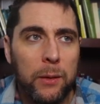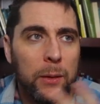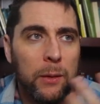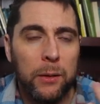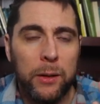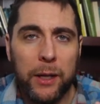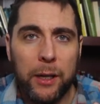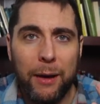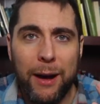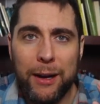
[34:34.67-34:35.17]

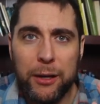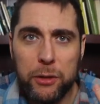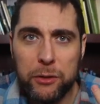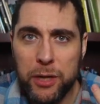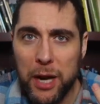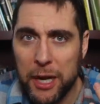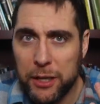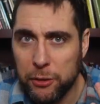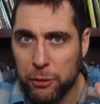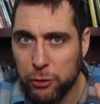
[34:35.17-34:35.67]
you know, how you
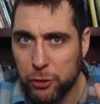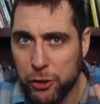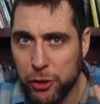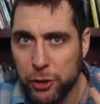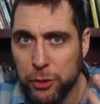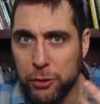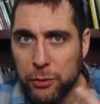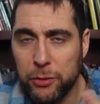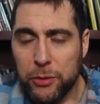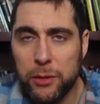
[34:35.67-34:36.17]
tied your
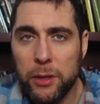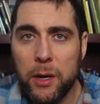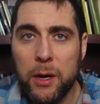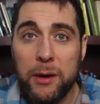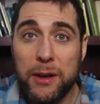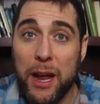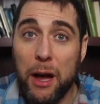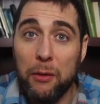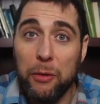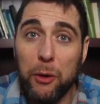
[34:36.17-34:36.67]
shoes.
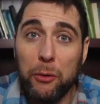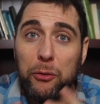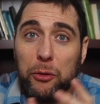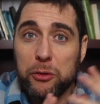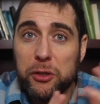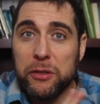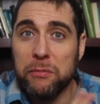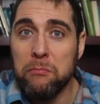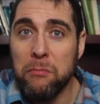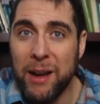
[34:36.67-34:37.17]
Now those are
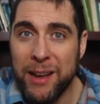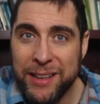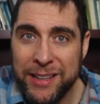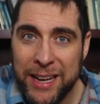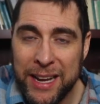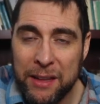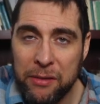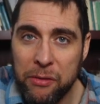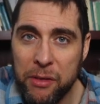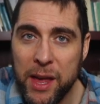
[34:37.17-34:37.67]
just
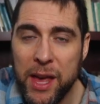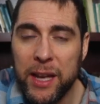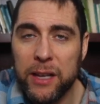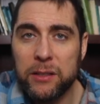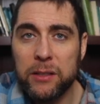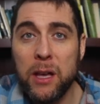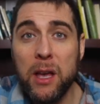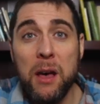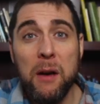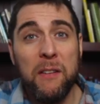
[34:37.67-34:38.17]
mundane things.
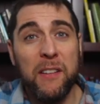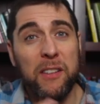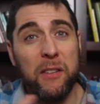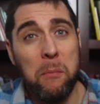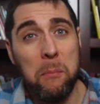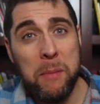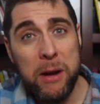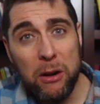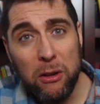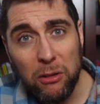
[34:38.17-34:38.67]
But if a
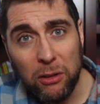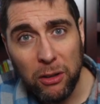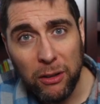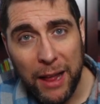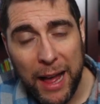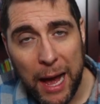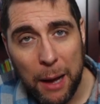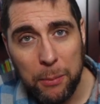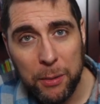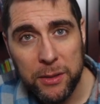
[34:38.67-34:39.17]
miracle
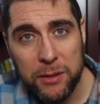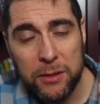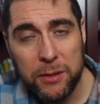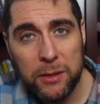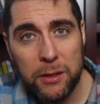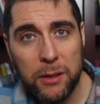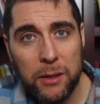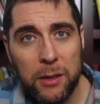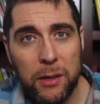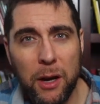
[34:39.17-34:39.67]
happens,
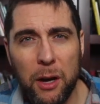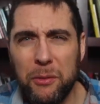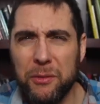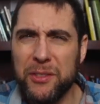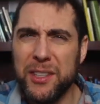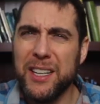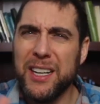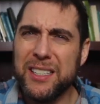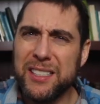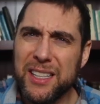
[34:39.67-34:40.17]
oh,
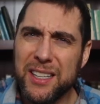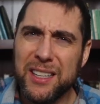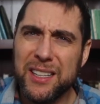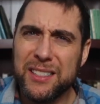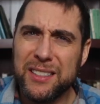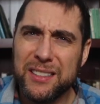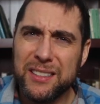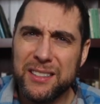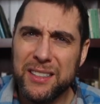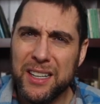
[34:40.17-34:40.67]
did I say this?
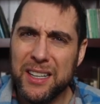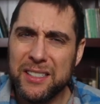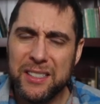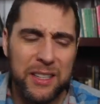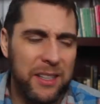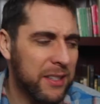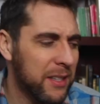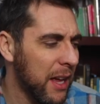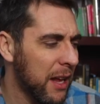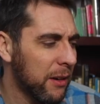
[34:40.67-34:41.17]
Did I say
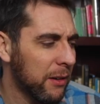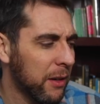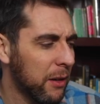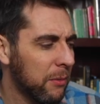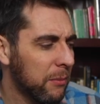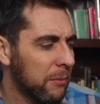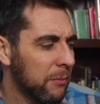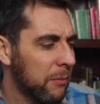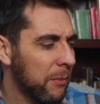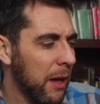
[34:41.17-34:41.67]
this? I don't know.
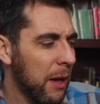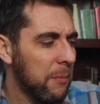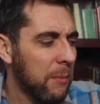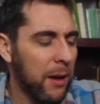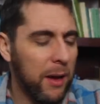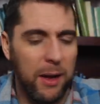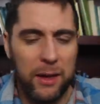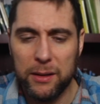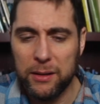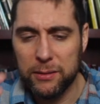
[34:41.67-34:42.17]
I'm
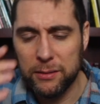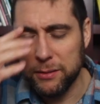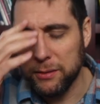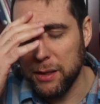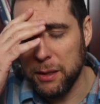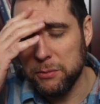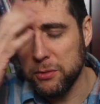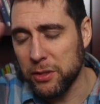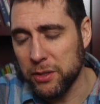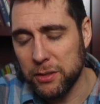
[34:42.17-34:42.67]

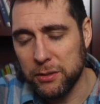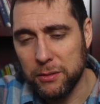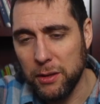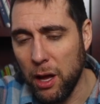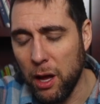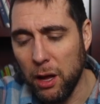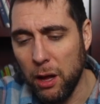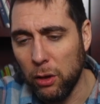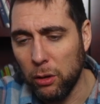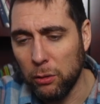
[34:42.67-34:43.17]
I'm just
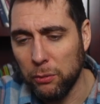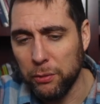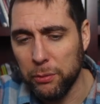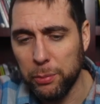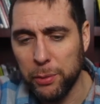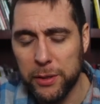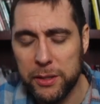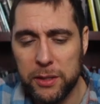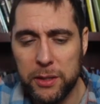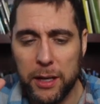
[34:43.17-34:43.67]
all over the
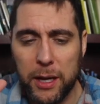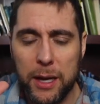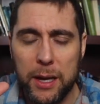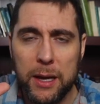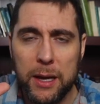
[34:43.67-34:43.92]
place today.